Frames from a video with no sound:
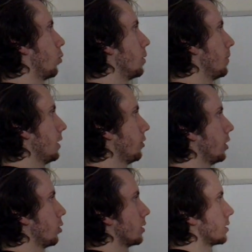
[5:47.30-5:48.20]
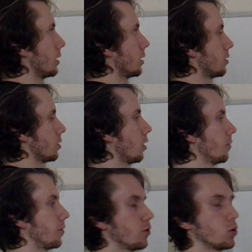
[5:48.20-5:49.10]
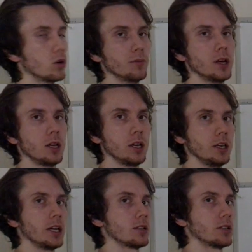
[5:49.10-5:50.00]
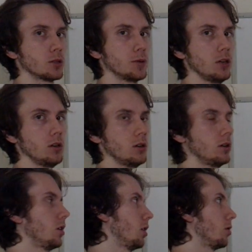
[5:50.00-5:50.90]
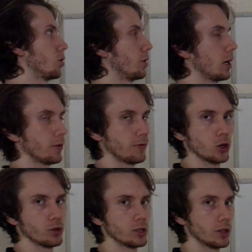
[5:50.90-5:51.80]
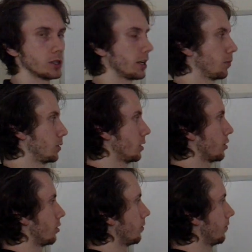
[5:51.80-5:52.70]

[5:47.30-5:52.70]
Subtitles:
We immediately notice that this is of the form EXXP, so our dominant function is in the second position.